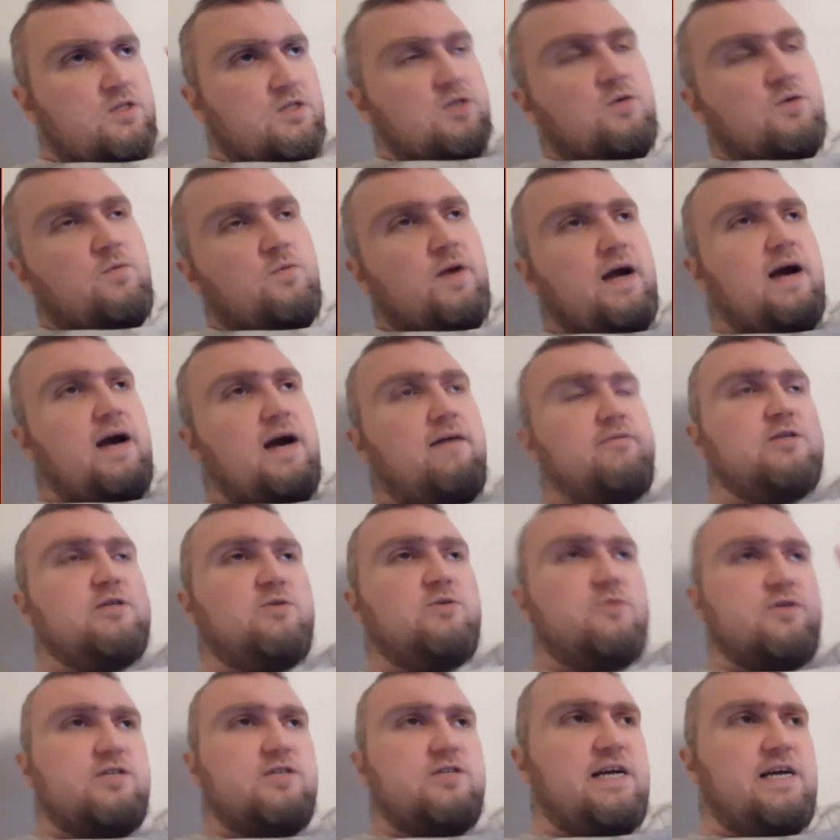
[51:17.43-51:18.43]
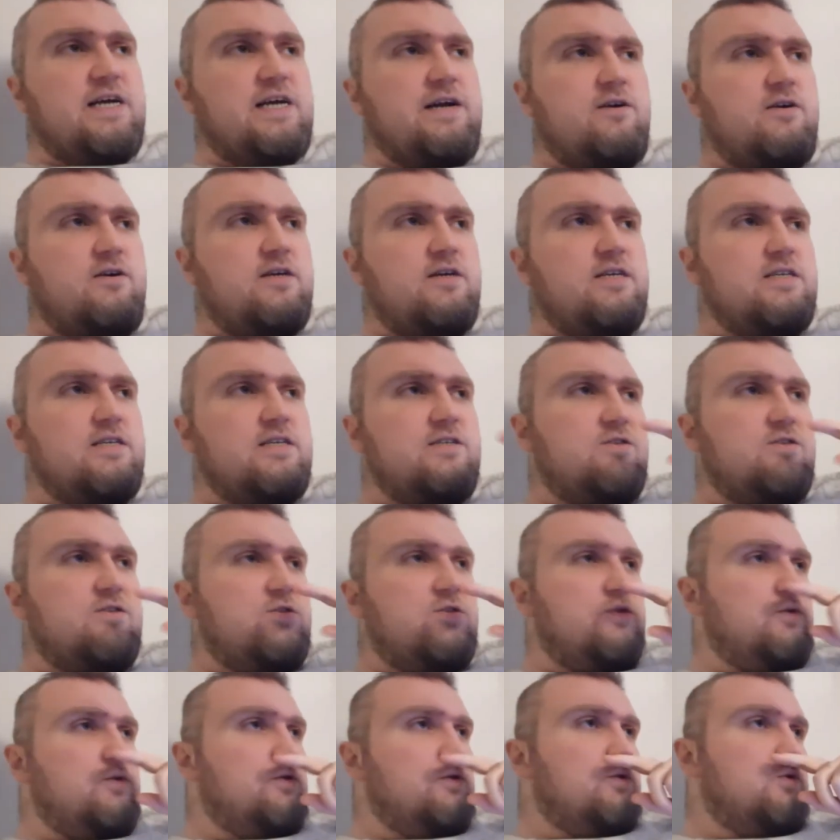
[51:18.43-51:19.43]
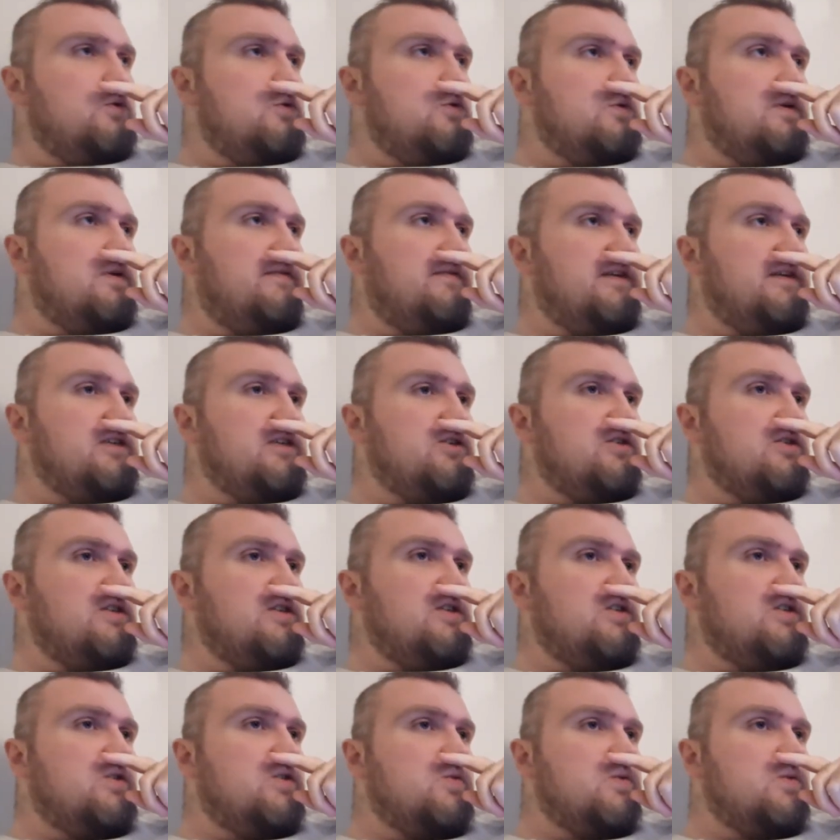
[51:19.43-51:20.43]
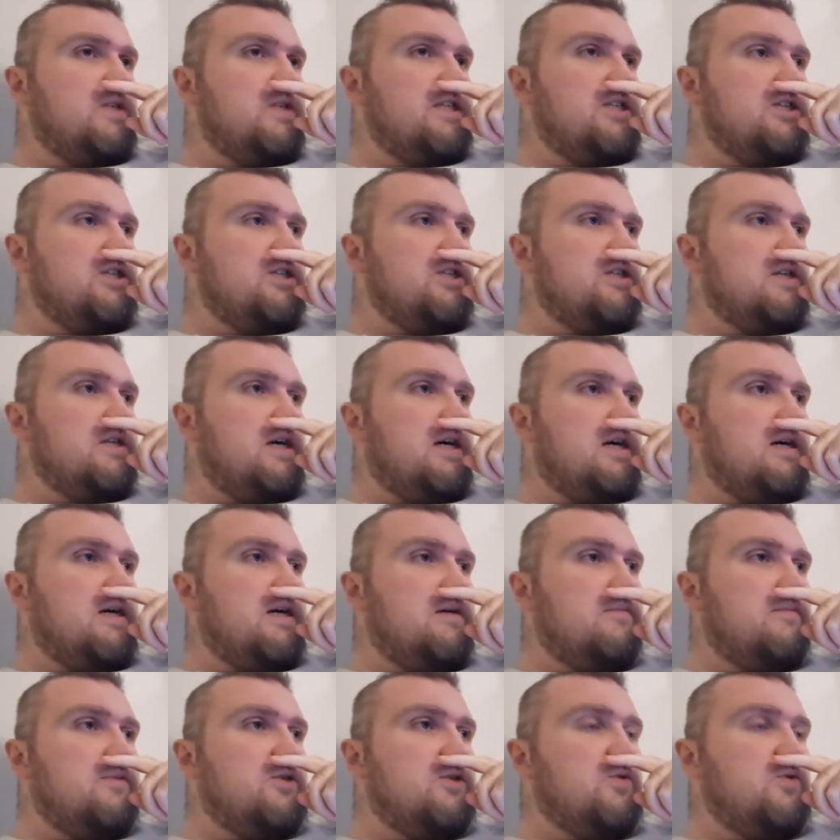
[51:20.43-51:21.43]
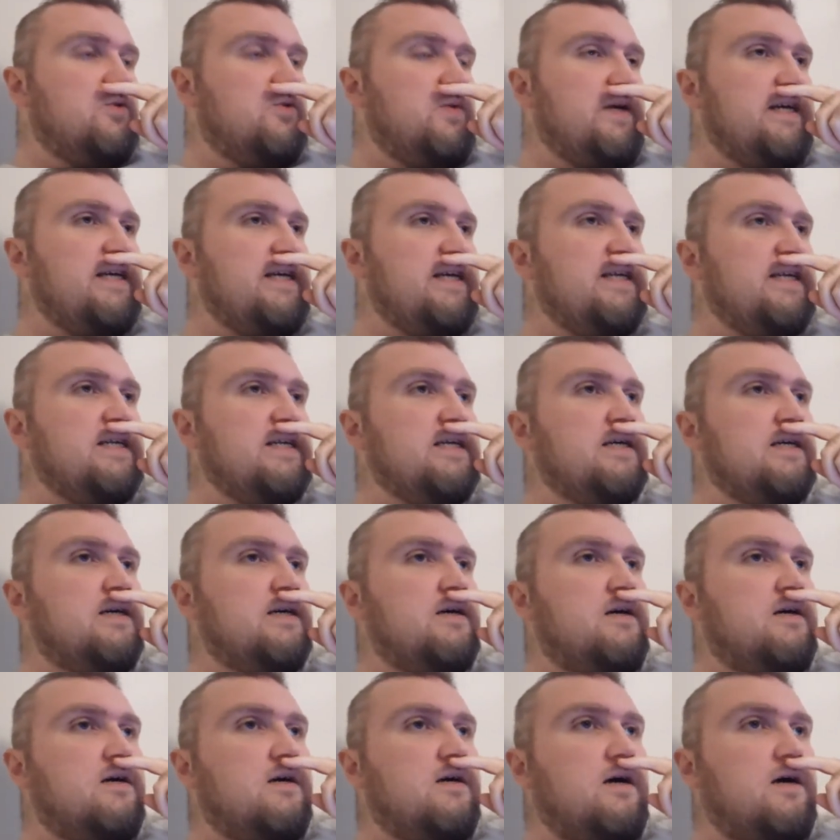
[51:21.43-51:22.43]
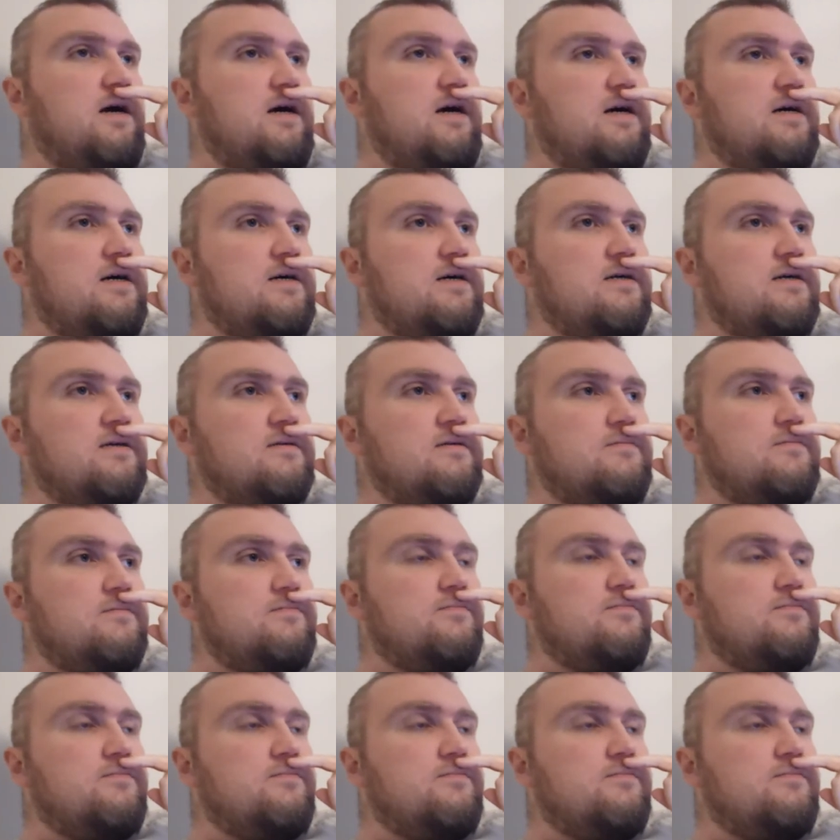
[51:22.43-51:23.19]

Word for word: we have to tour. Tara is to eventually switch uh, between uh,